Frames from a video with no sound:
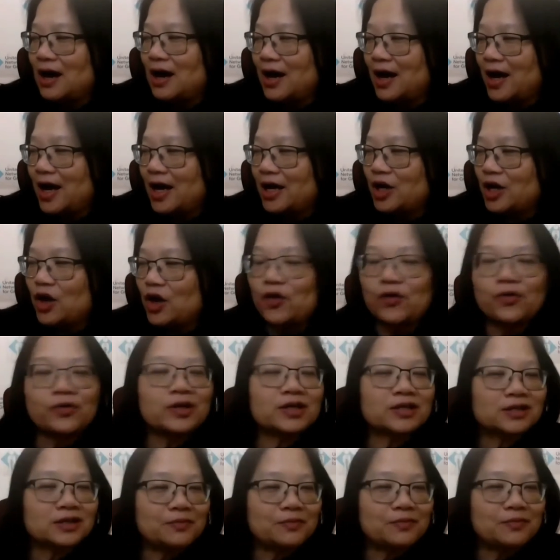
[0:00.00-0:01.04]
I
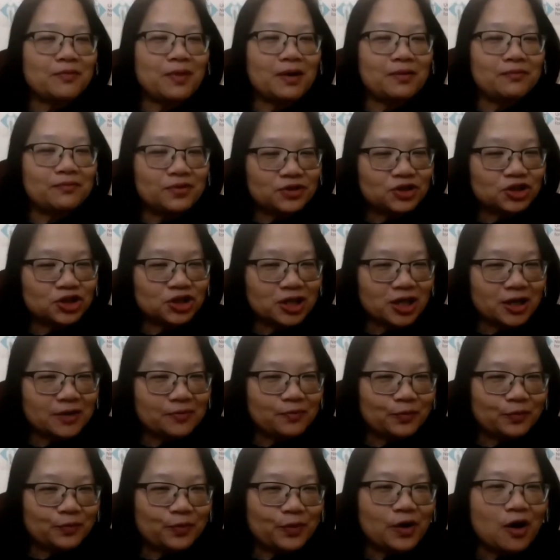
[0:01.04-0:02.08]
noticed the membership
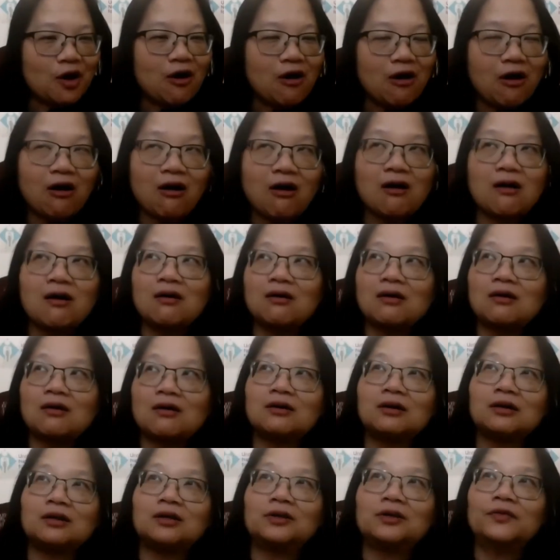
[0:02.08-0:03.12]
were
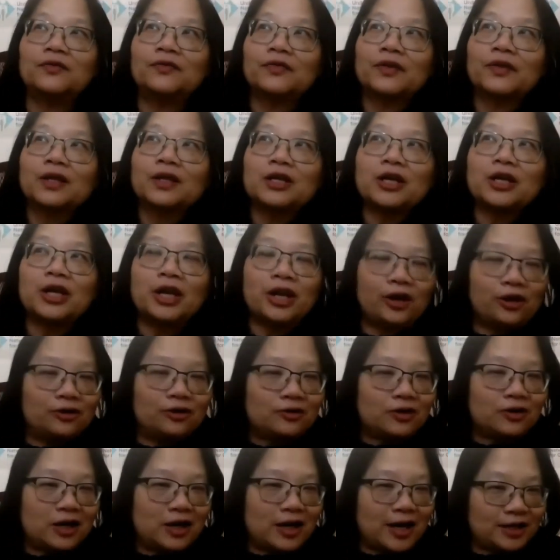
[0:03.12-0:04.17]
all,
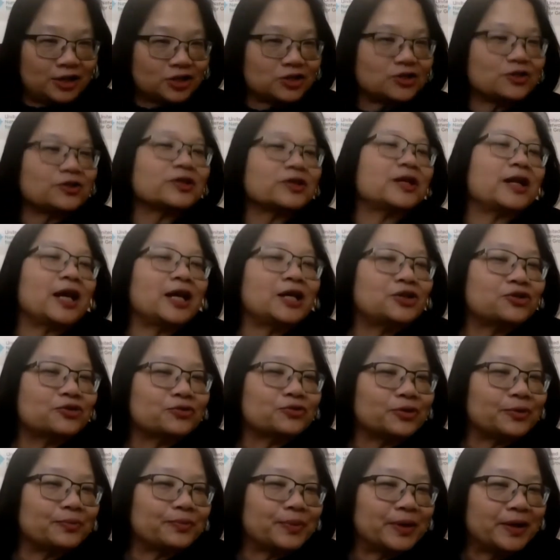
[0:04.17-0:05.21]
at certain age
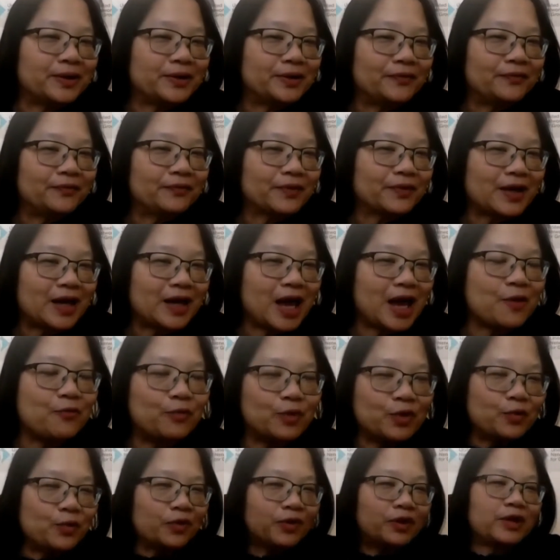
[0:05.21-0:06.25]
group, and
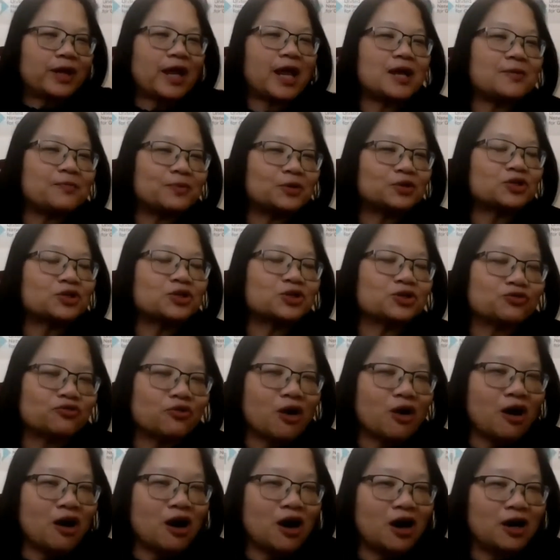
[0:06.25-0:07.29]
we weren't able to
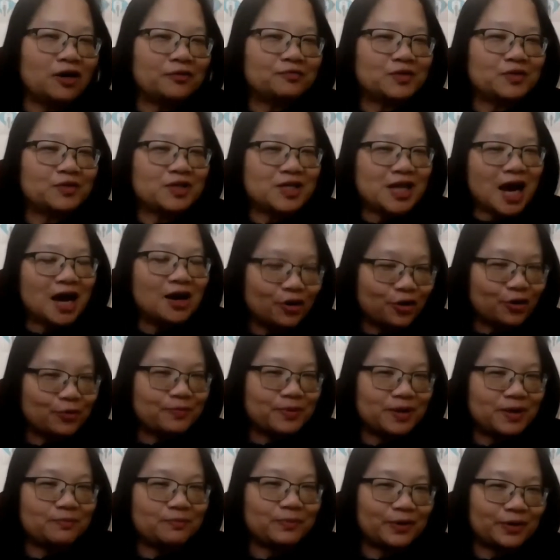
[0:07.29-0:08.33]
draw younger
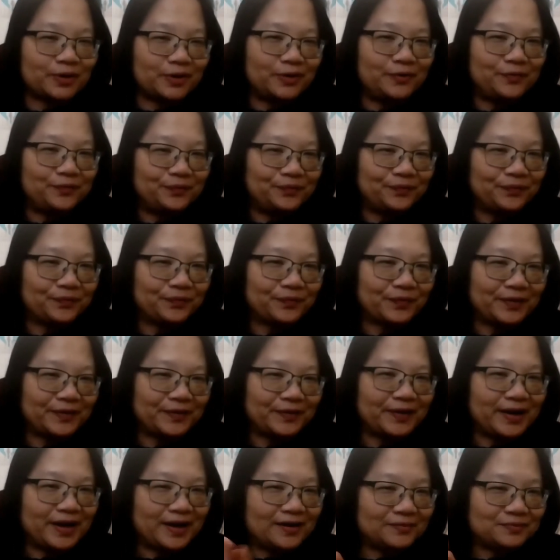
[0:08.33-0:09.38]
people,
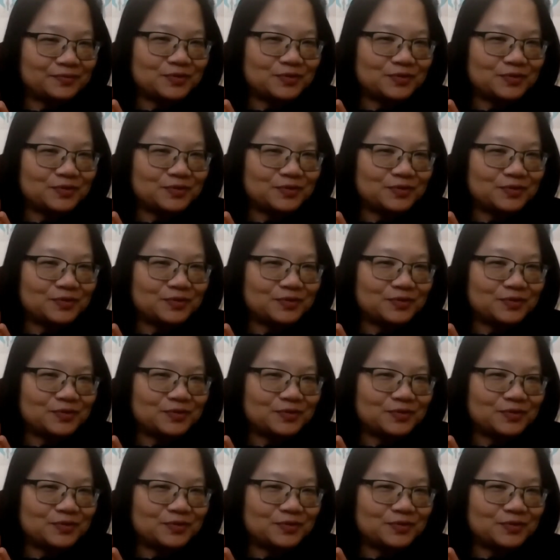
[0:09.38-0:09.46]
right?